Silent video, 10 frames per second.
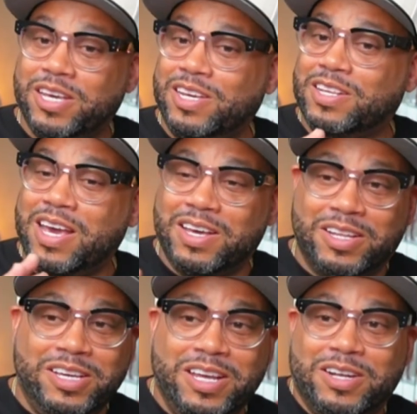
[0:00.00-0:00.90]
It, ha-
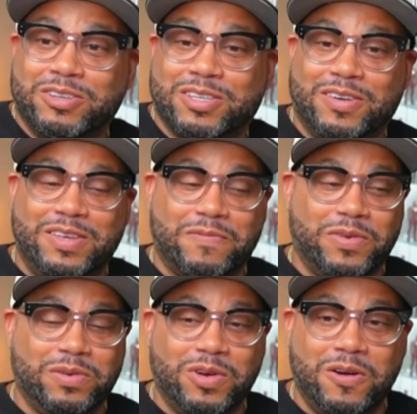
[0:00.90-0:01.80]
it handles all that
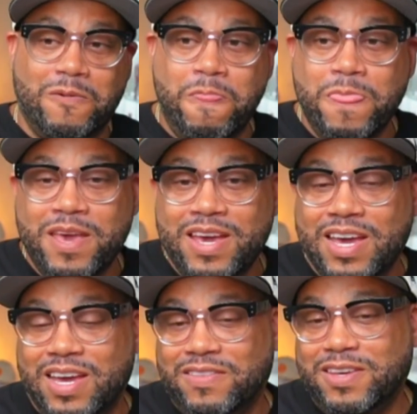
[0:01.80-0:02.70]
pretty well.
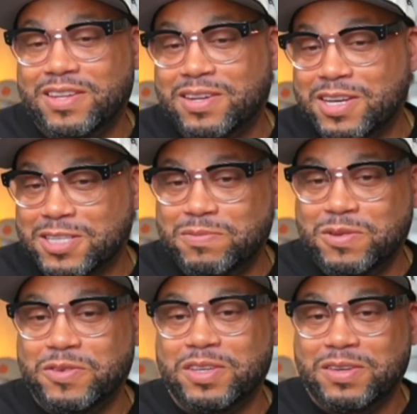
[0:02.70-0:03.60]
And then the next
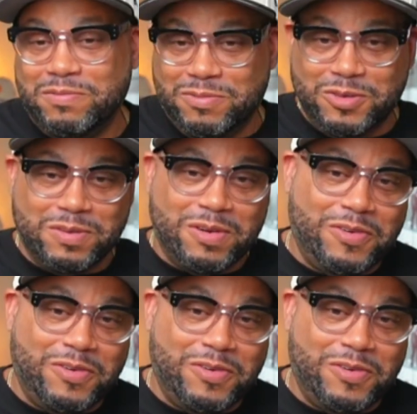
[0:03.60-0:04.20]
movie, one of my